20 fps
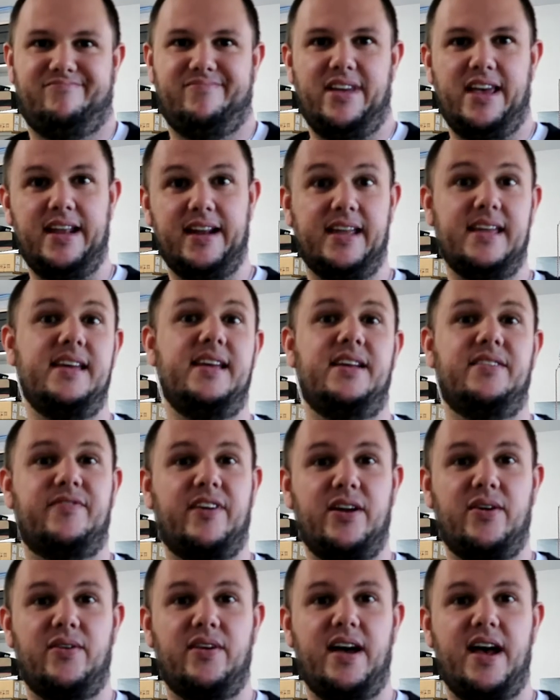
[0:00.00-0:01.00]
and again,
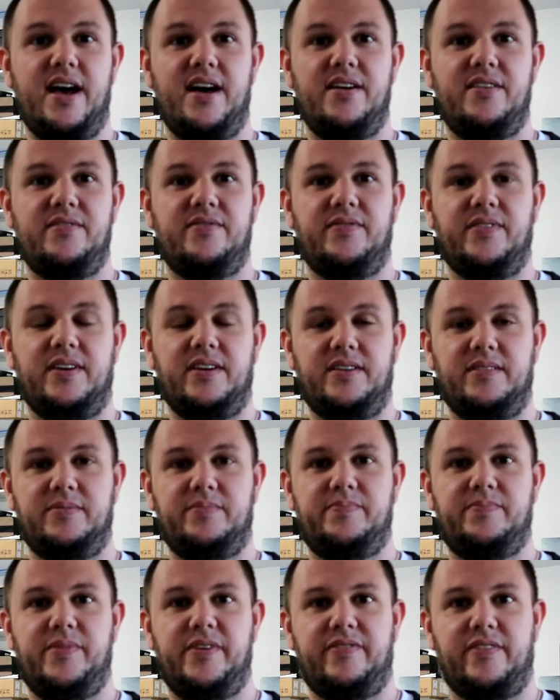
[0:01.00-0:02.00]
if I
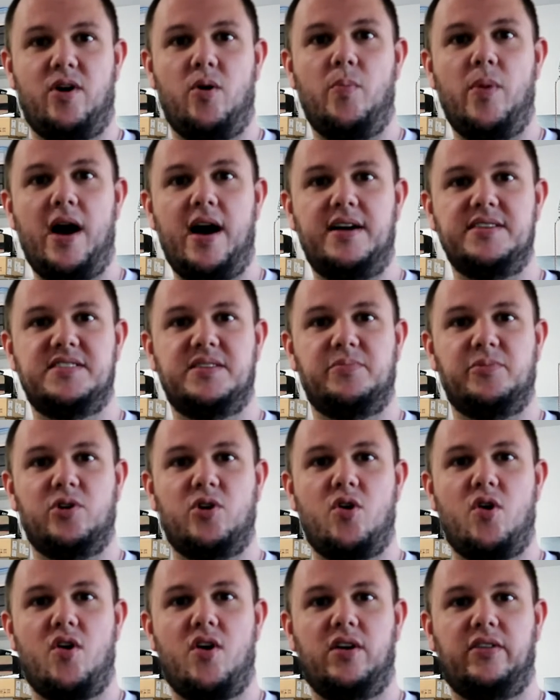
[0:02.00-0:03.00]
don't buy a
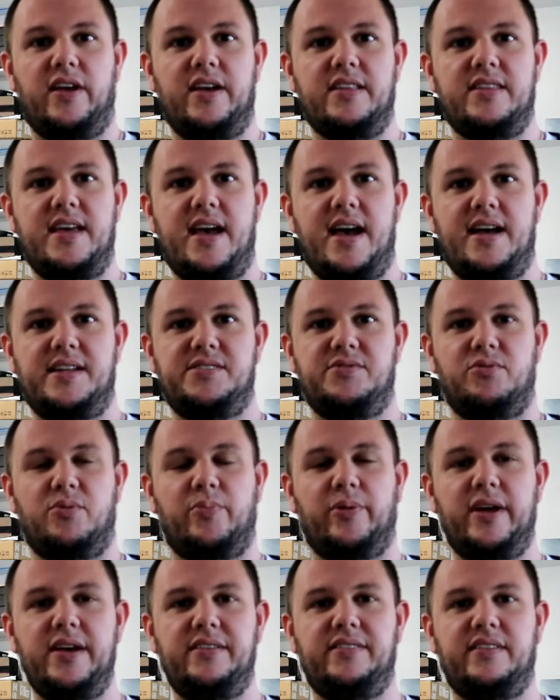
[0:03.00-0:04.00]
similar car like that to
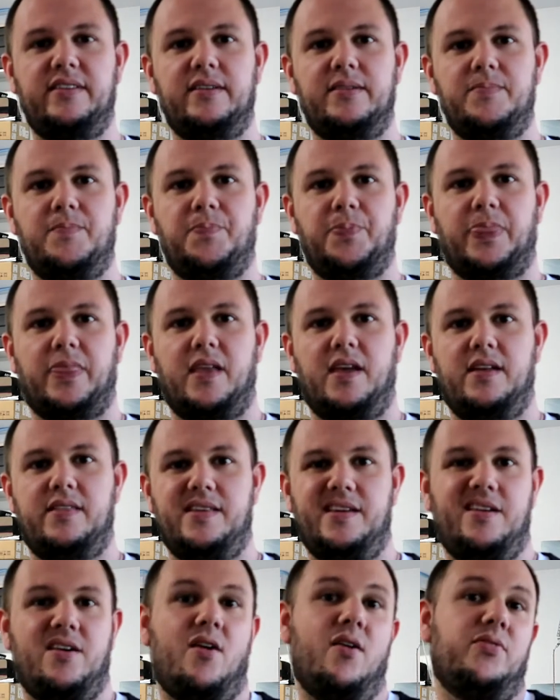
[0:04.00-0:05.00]
replace it,
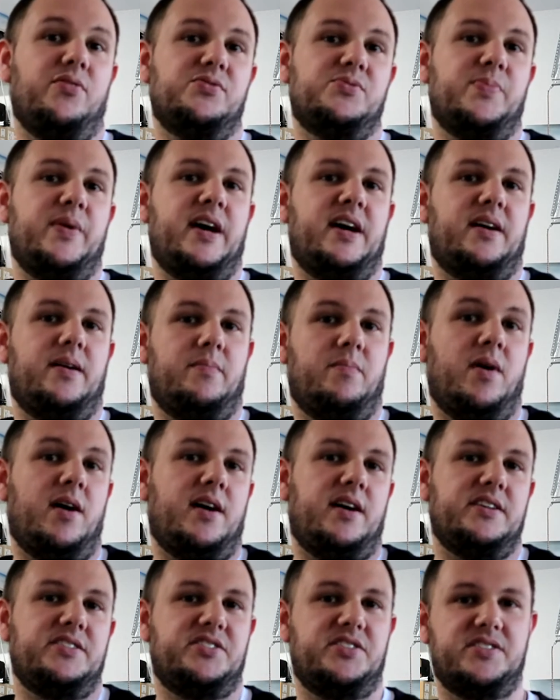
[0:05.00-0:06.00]
then all those
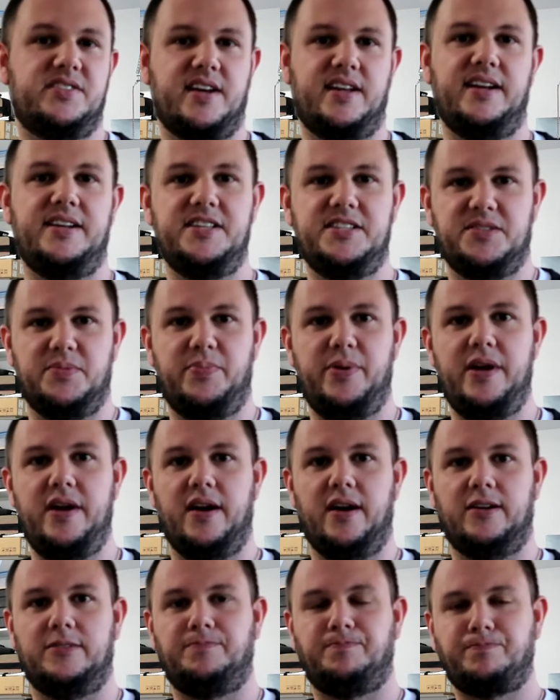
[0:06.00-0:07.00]
mods just kind of
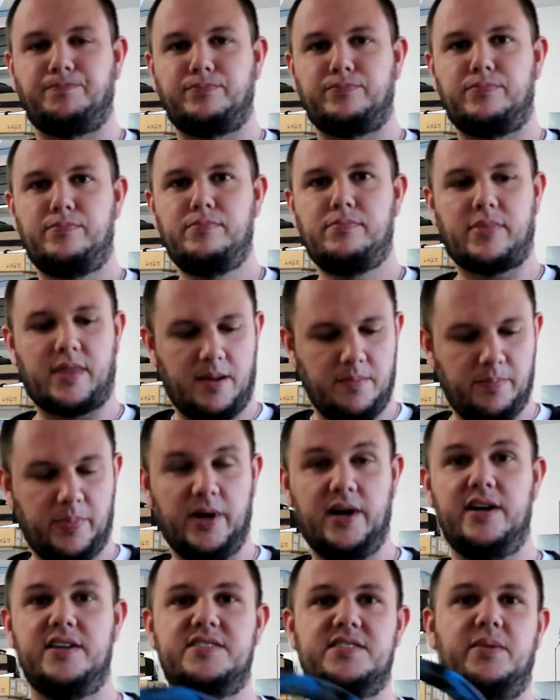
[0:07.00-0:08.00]
disappear.
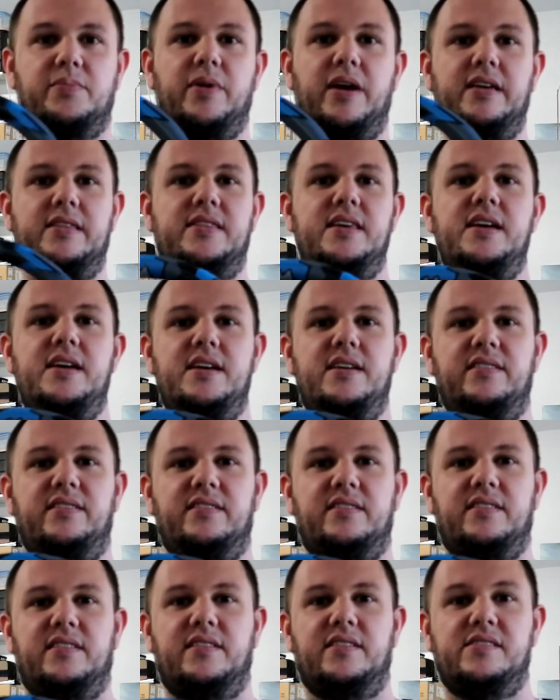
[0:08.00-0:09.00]
But something like
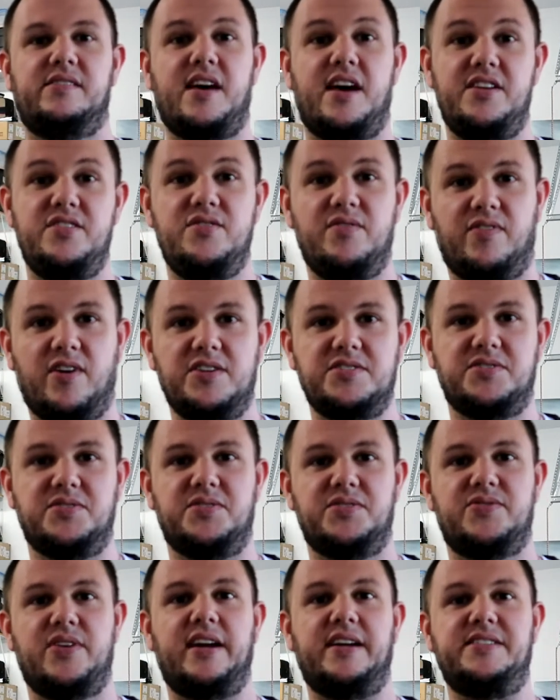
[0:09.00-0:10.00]
this, kind of
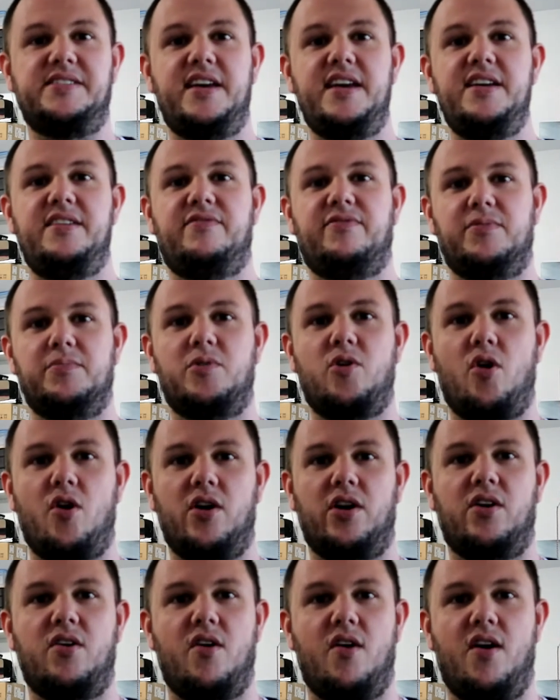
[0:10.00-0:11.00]
universal, so I can take from
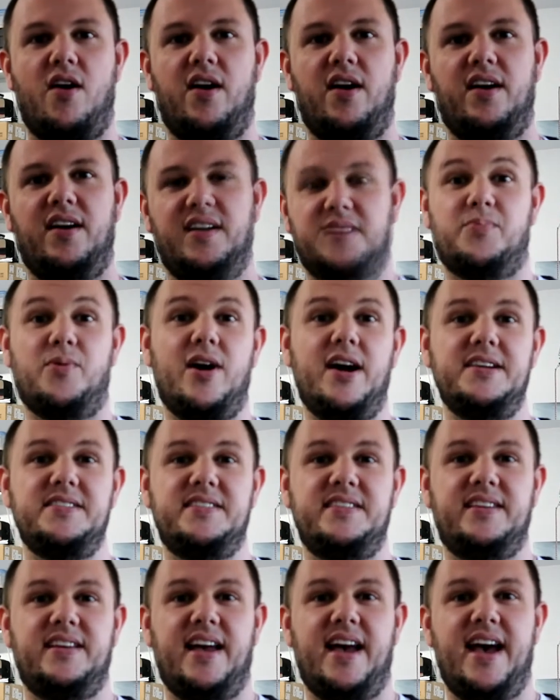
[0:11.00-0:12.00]
car to car.
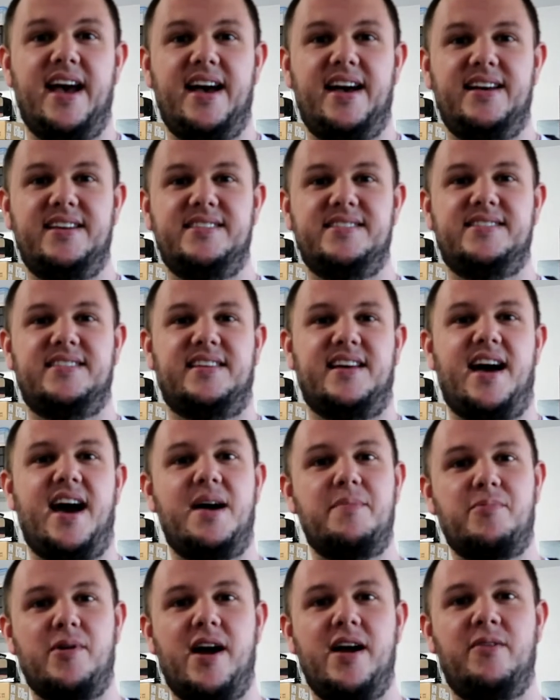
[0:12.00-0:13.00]
Surprising as
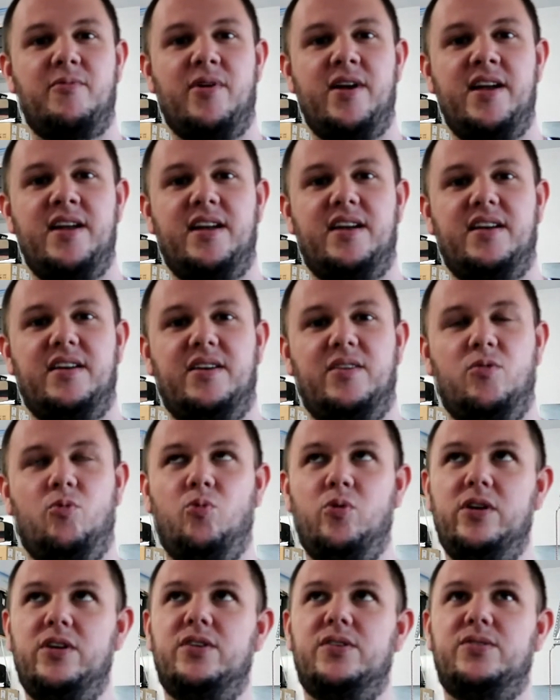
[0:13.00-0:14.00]
I'd probably rank
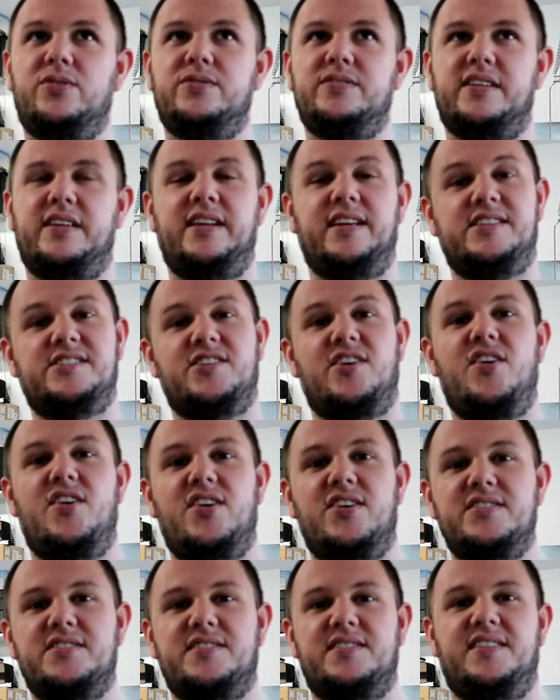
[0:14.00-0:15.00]
wheels and
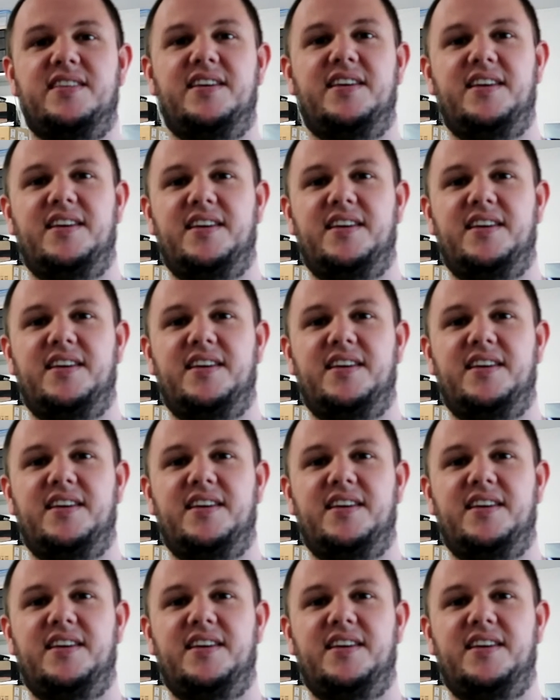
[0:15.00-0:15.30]
exhaust